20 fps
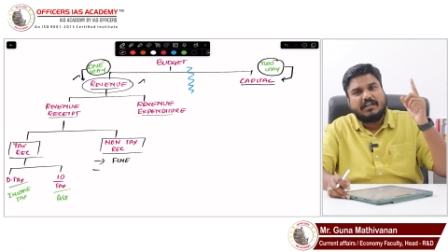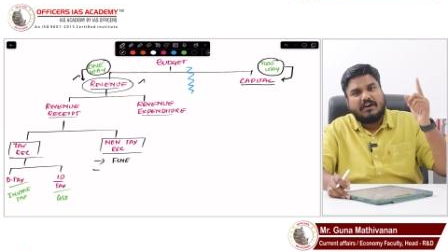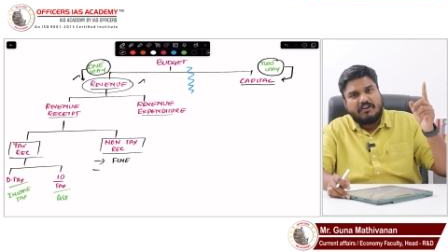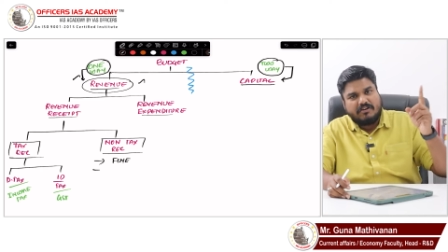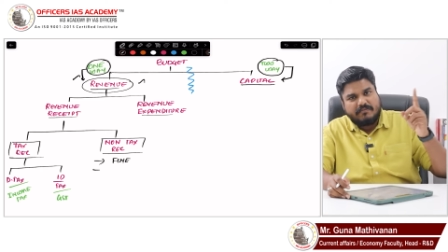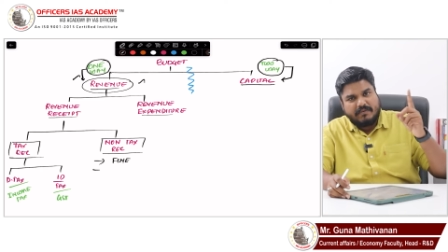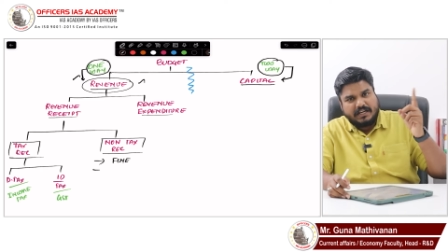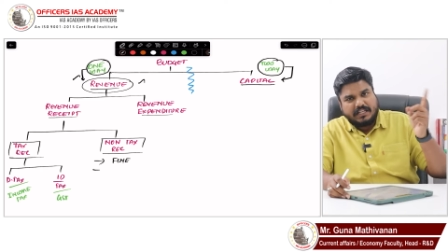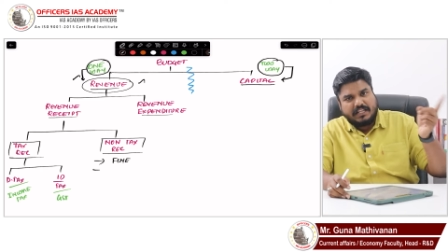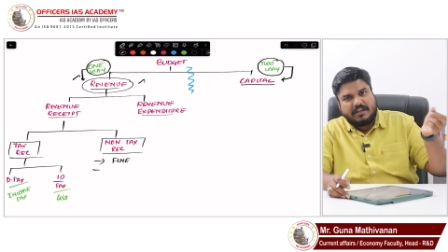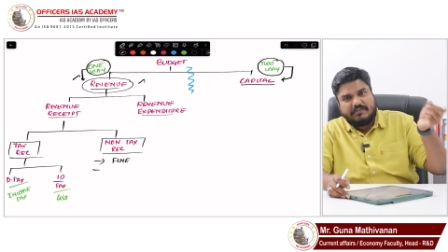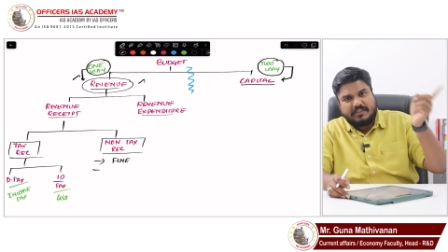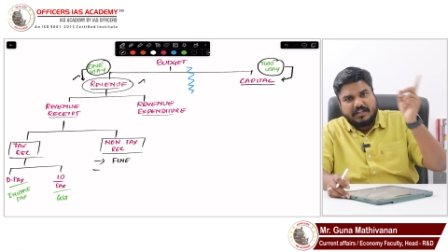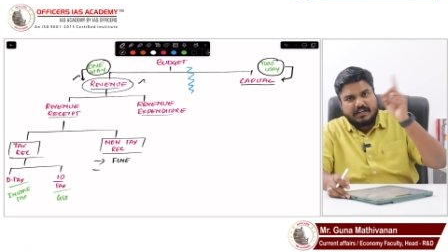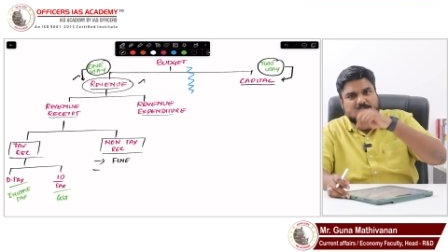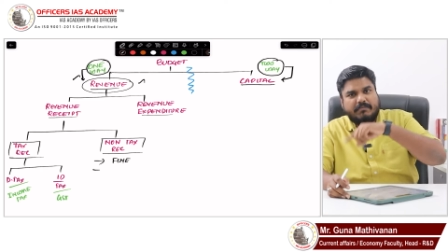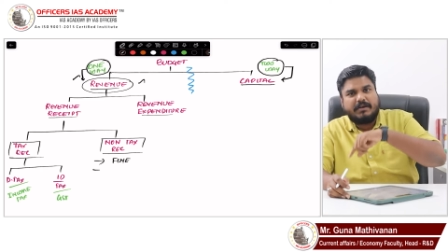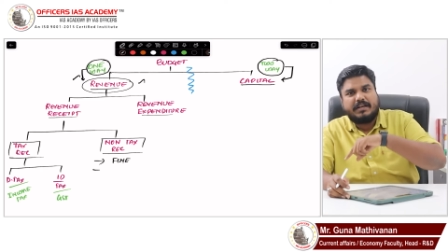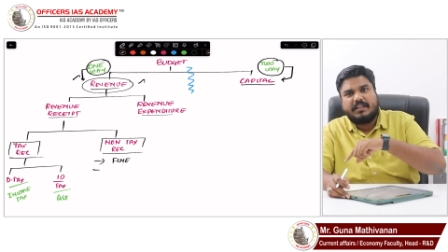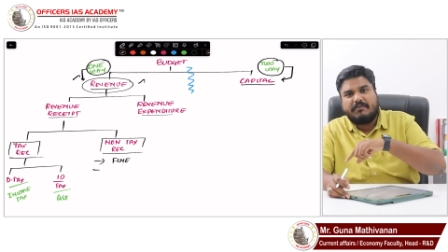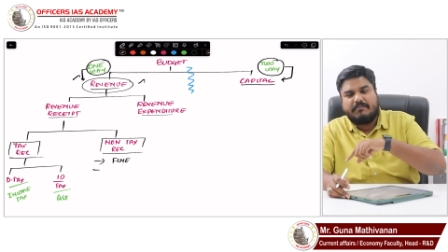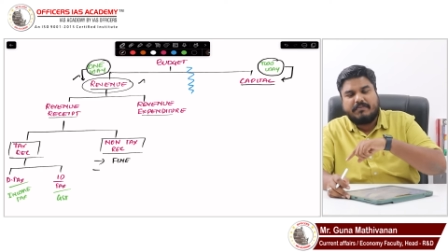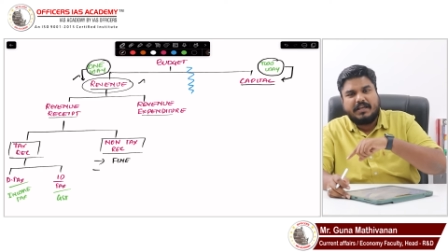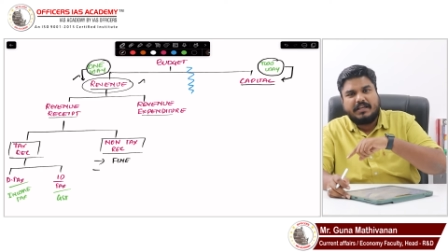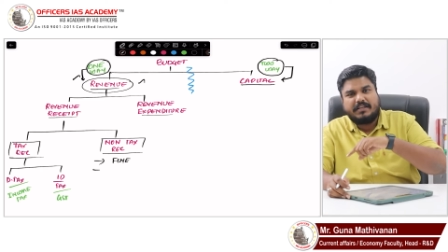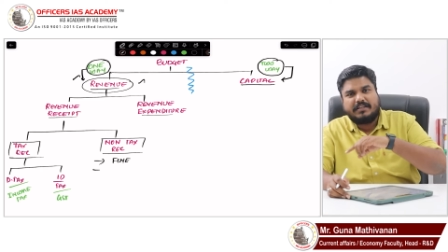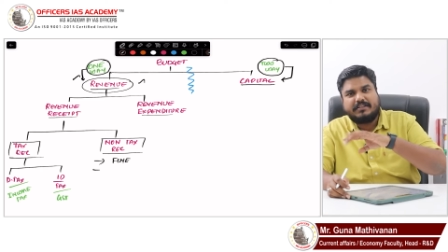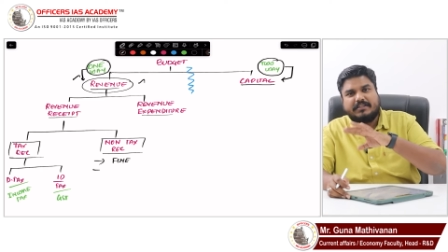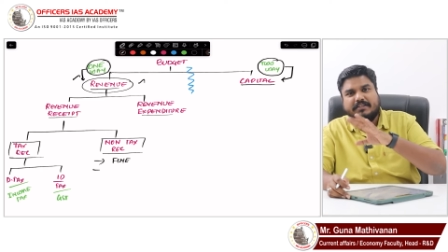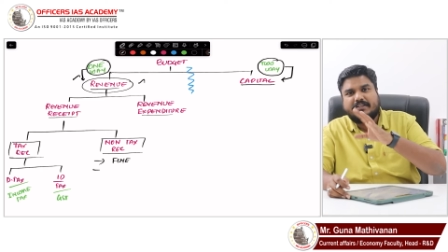government give that money
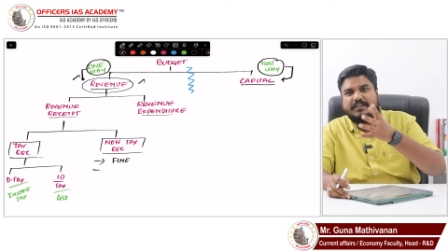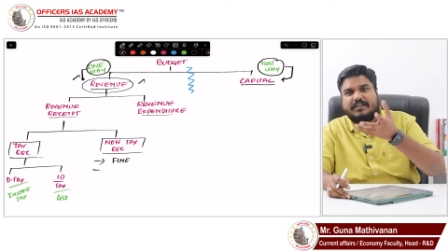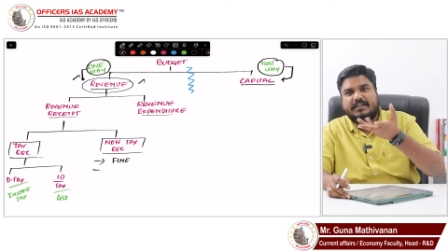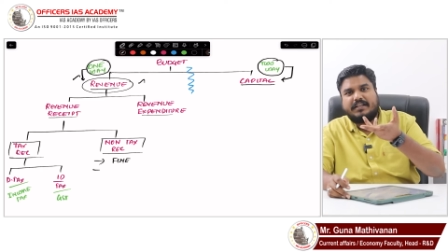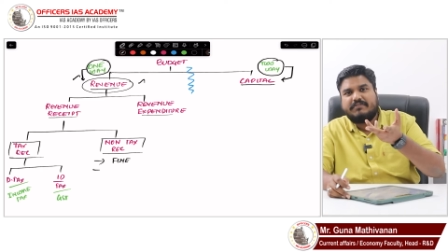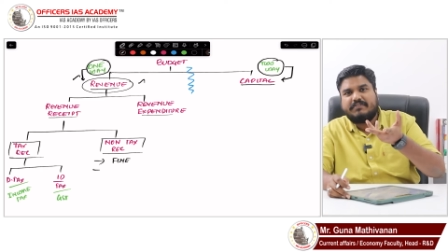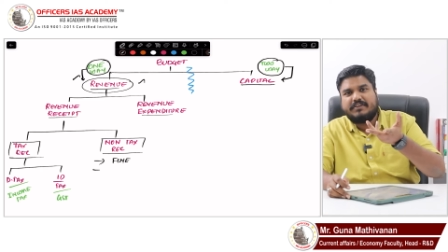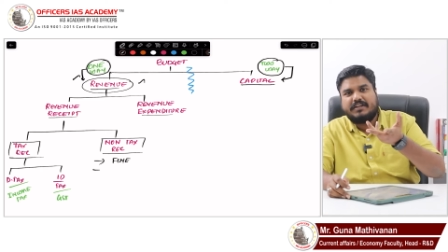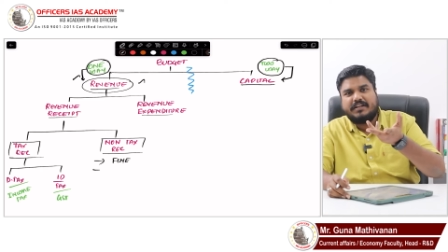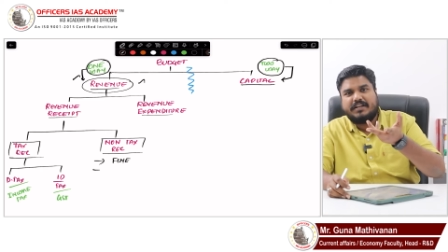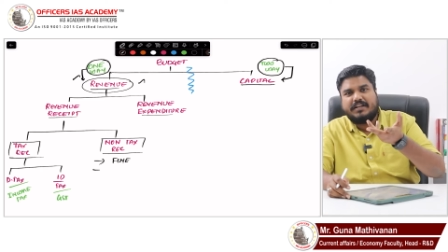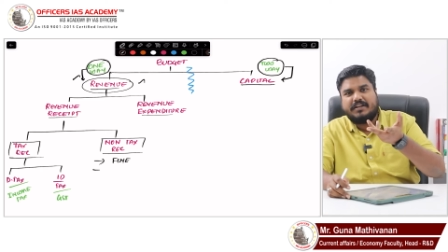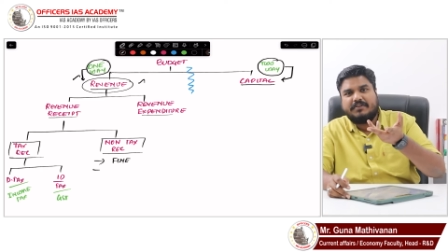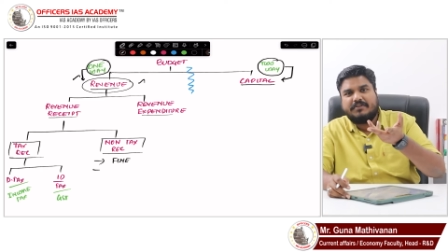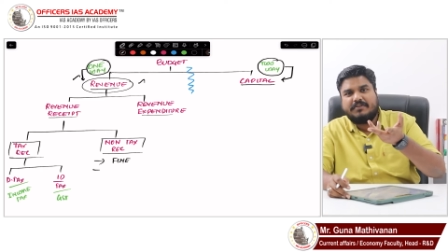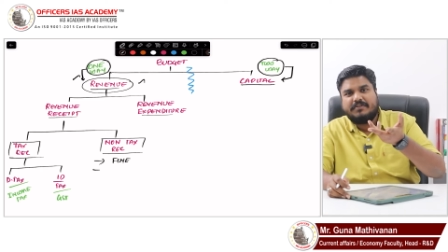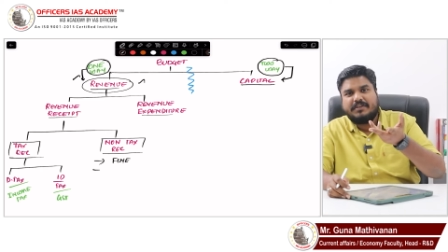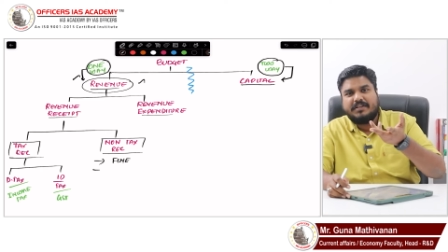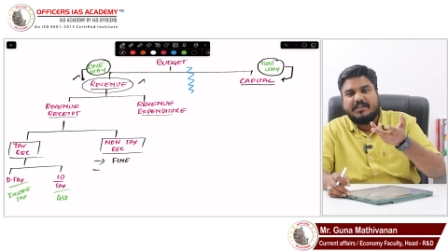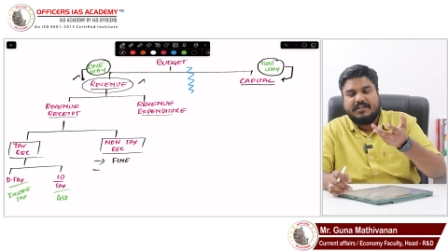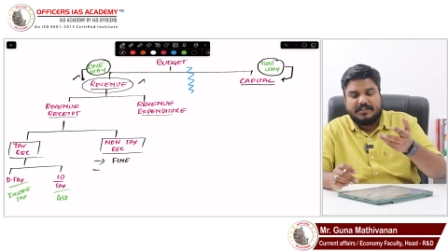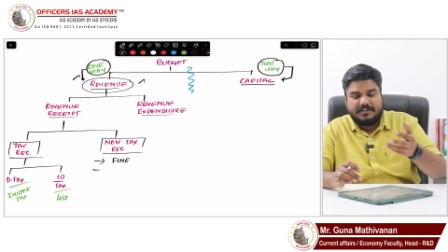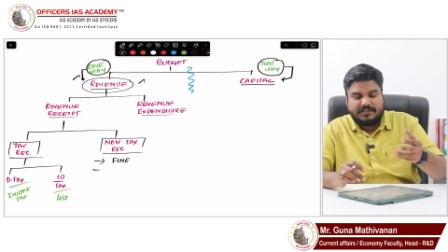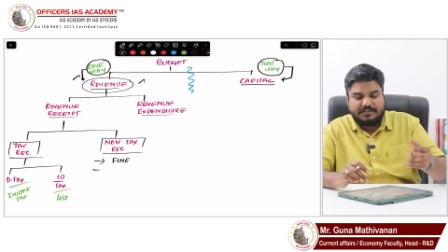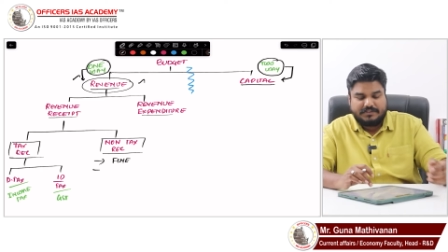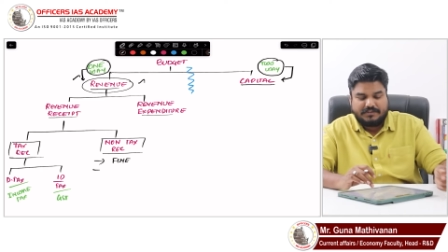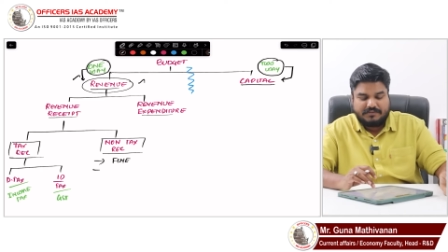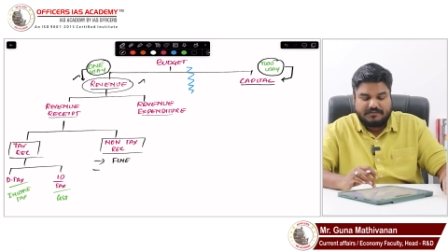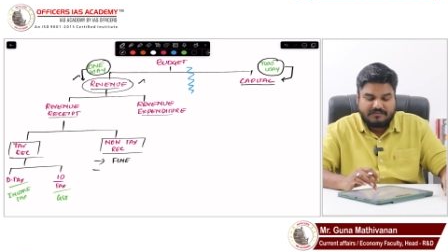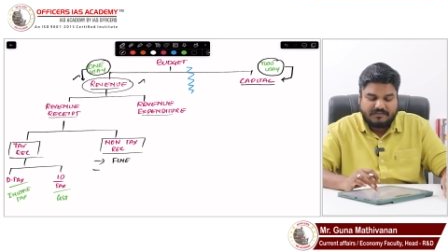back? Definitely no.
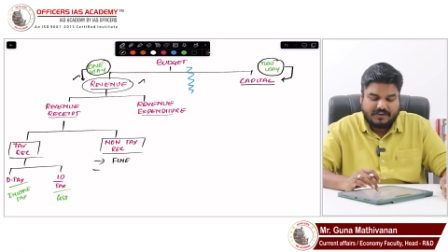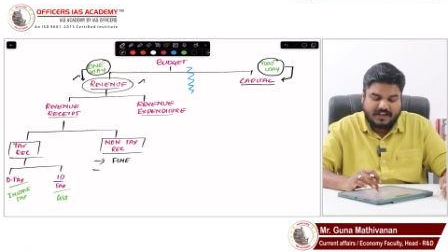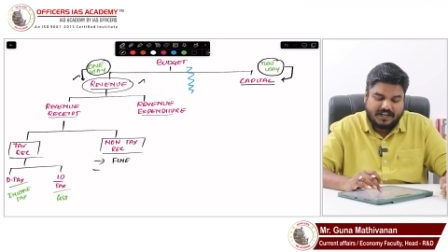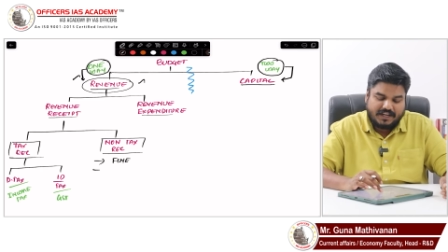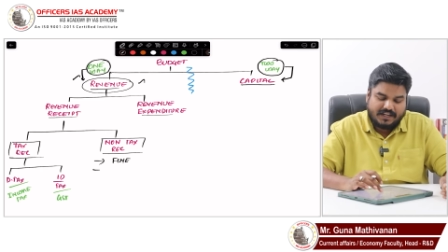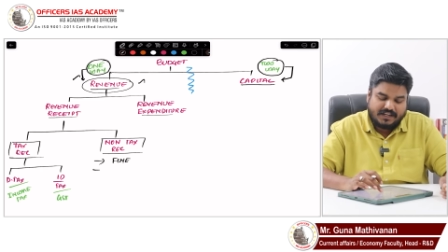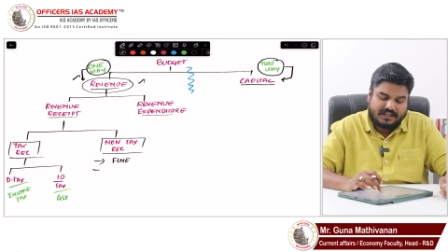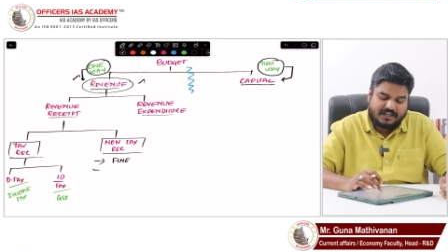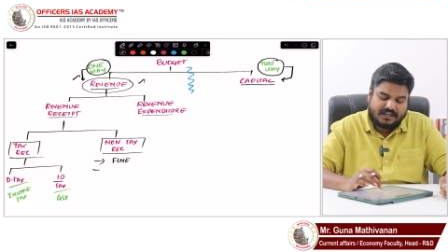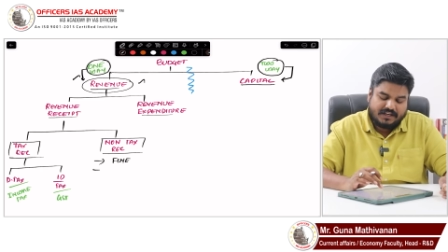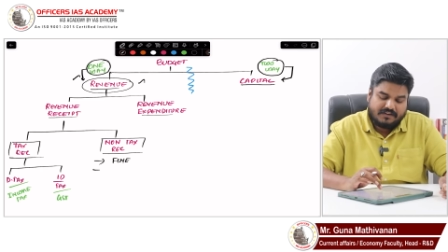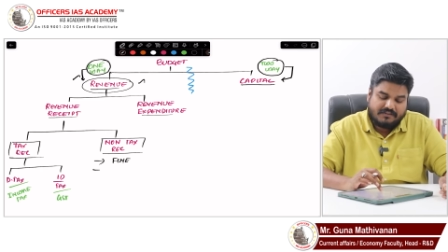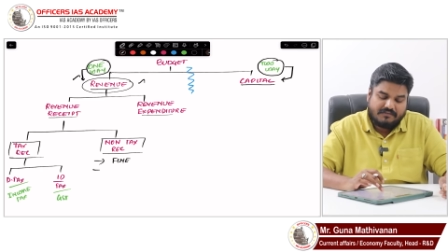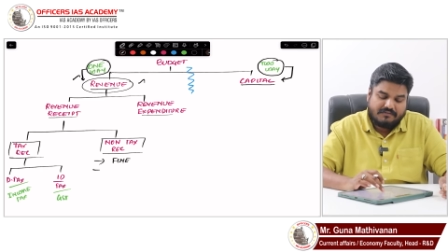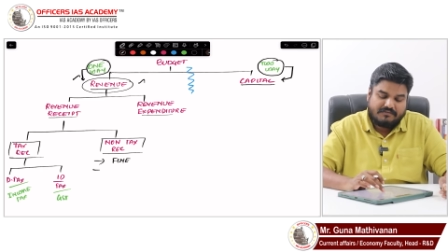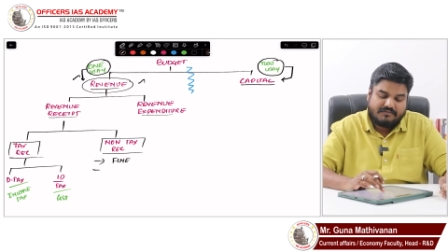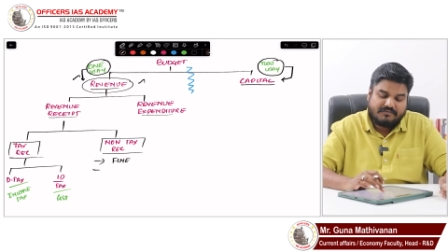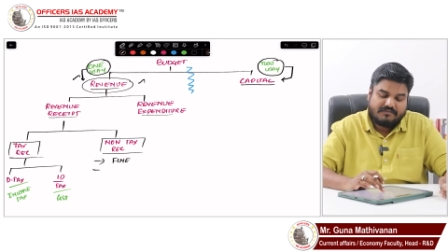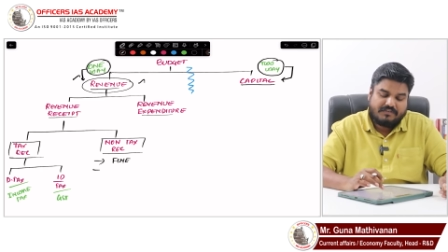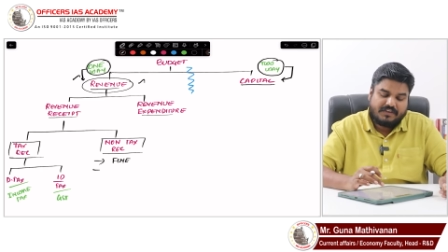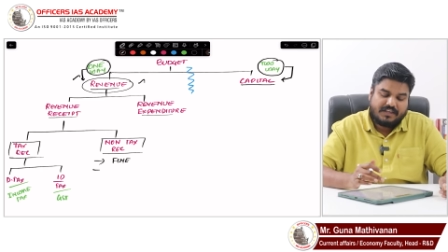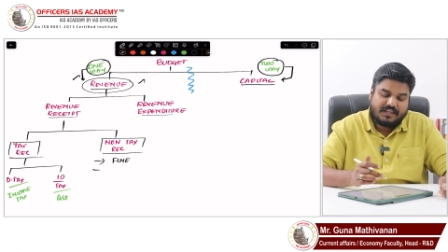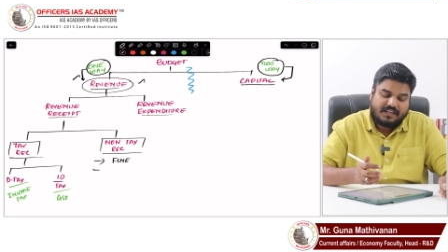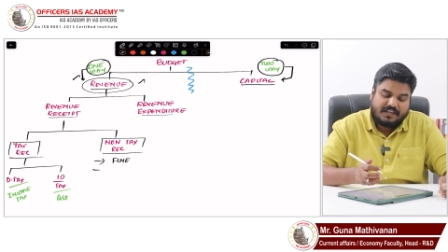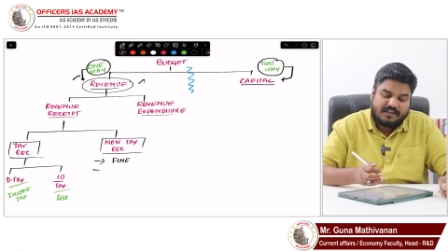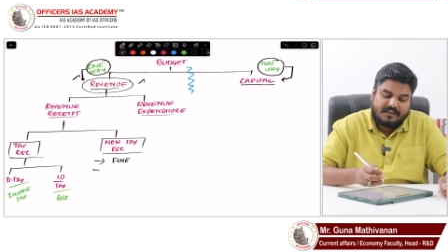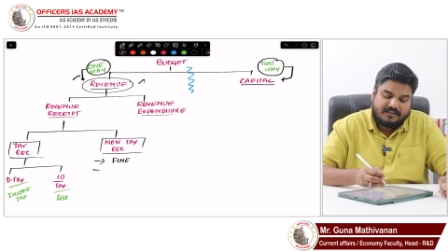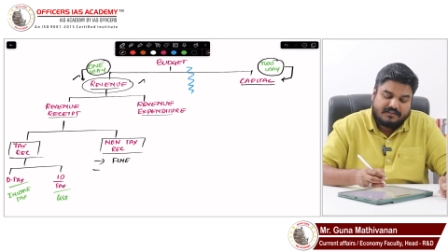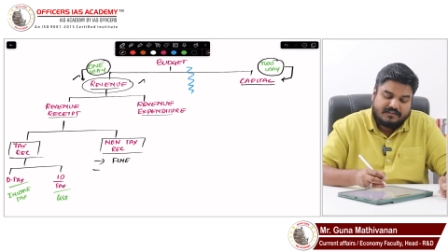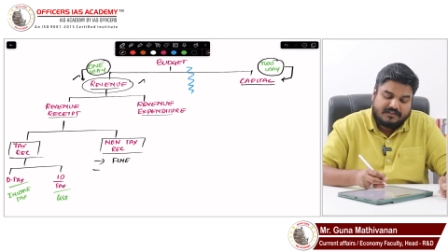So fine,
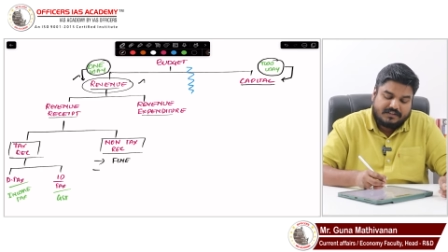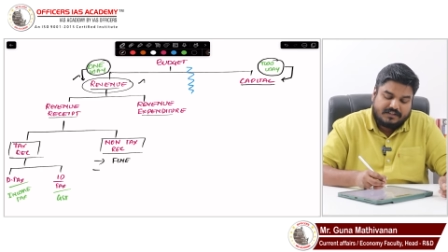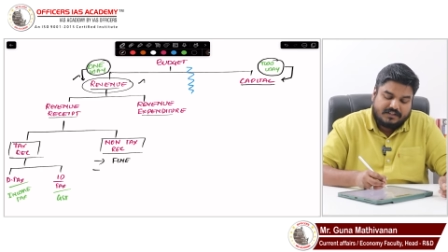fee.